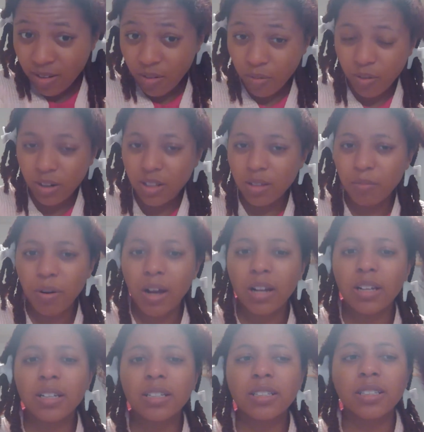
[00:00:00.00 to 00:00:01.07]
work the
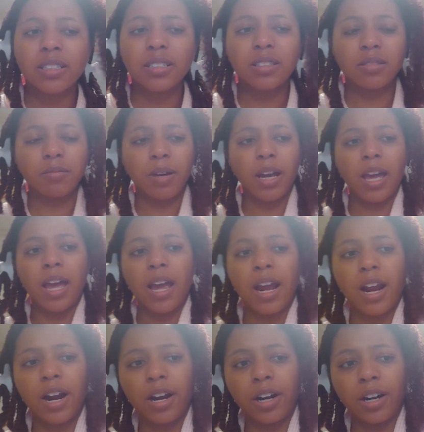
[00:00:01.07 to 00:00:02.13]
products into my
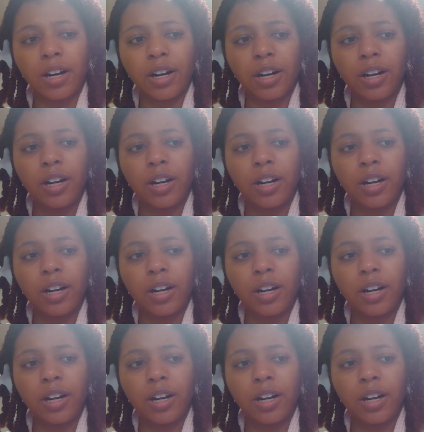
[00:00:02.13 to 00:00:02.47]
hair.